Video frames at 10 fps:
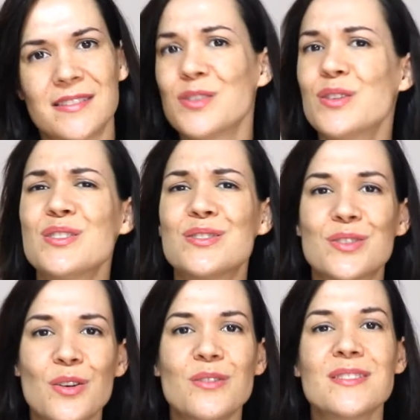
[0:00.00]
So the
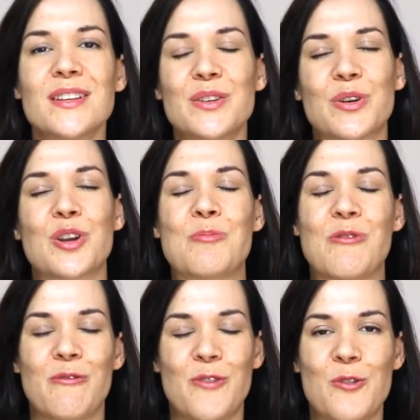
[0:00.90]
songs that you're going to
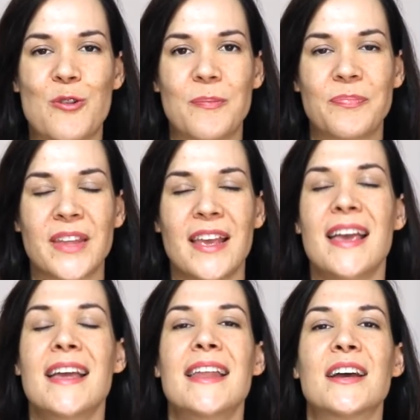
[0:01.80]
perform.
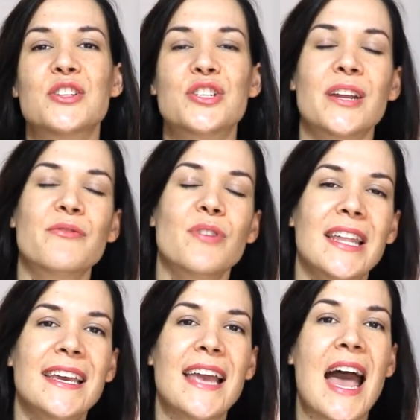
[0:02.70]
Now,
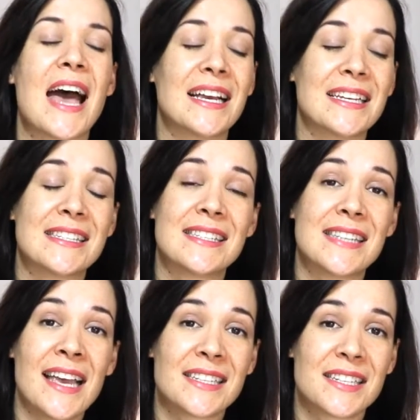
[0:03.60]
generally a
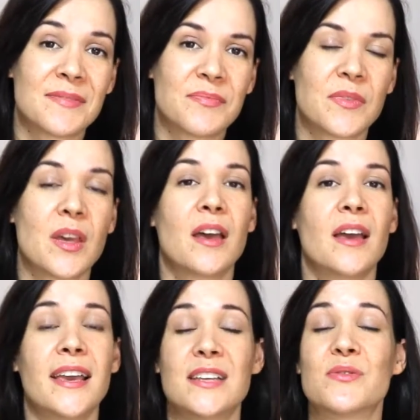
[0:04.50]
set
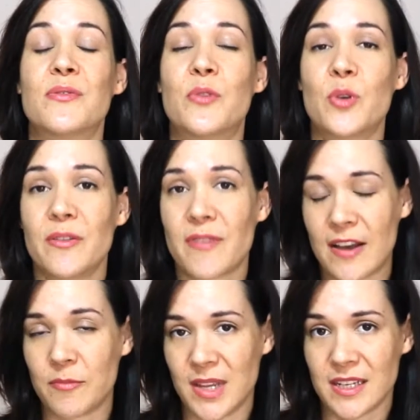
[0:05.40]
is
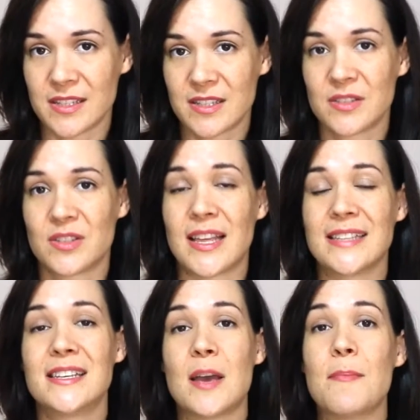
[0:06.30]
45 minutes. So
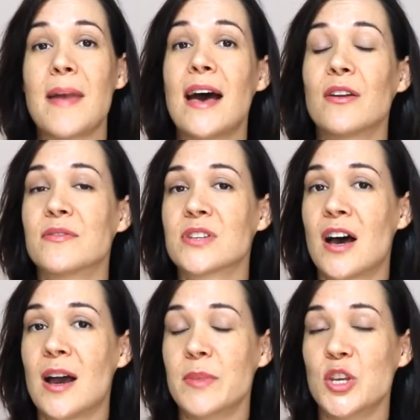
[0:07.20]
that's the amount of
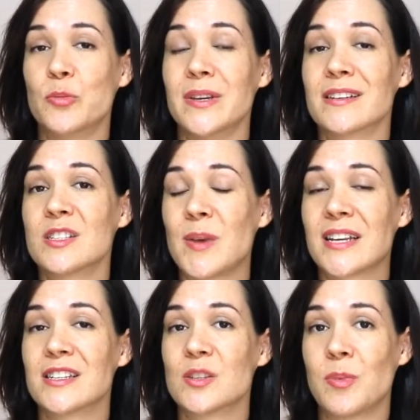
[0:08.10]
time that you'll be
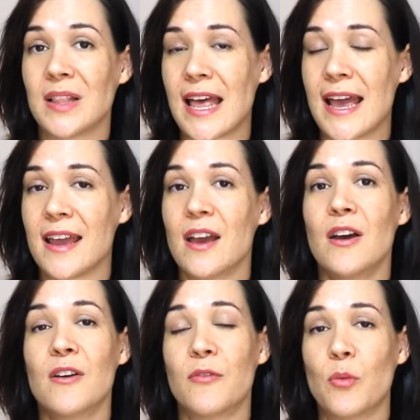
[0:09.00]
expected to play
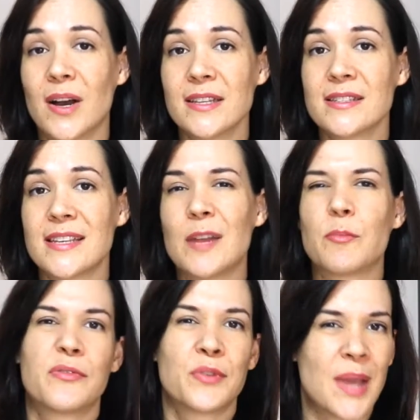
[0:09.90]
for one set
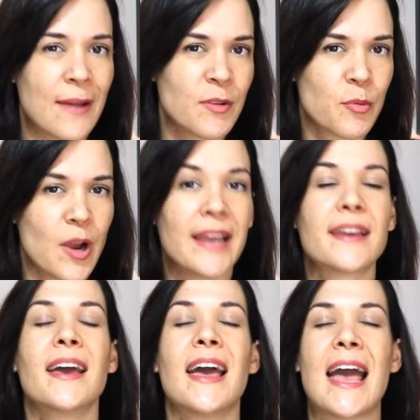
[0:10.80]
before you have a
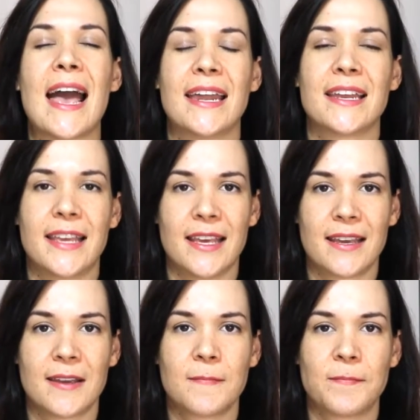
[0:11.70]
break at a gig.